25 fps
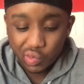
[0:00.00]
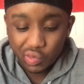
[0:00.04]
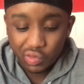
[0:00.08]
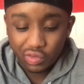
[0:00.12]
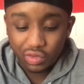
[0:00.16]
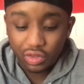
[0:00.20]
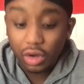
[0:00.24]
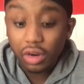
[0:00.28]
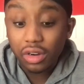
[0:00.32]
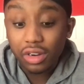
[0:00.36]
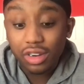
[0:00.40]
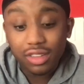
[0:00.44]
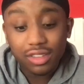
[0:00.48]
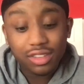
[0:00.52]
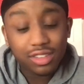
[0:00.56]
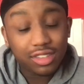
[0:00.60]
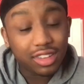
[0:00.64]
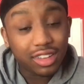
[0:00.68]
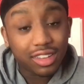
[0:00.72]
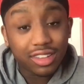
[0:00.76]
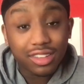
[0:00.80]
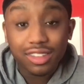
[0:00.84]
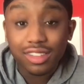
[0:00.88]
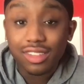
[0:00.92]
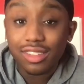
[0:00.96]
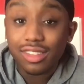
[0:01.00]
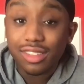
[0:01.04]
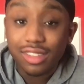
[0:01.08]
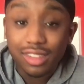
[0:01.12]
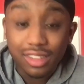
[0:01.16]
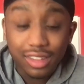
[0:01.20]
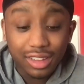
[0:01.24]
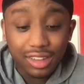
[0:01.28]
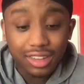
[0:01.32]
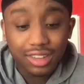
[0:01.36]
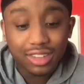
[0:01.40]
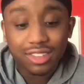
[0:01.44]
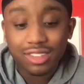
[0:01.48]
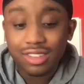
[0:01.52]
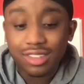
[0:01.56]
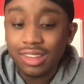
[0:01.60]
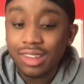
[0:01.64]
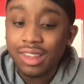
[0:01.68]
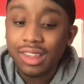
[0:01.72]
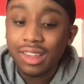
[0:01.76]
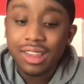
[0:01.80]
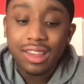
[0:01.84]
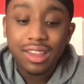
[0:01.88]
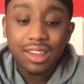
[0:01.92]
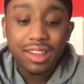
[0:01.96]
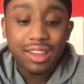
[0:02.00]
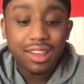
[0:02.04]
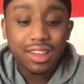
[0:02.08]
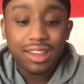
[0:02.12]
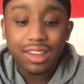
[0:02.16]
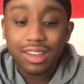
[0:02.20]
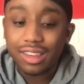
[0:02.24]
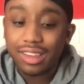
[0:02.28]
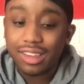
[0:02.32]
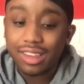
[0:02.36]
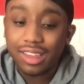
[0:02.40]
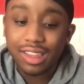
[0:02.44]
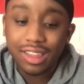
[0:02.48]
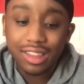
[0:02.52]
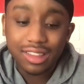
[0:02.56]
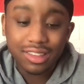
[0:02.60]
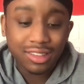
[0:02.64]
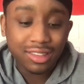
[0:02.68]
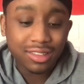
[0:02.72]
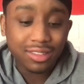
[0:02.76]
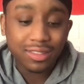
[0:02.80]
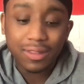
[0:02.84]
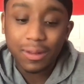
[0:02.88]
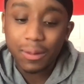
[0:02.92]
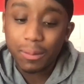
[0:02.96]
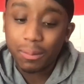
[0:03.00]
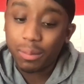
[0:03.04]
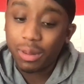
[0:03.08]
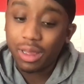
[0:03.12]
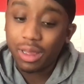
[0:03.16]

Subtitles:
36 and 6 against the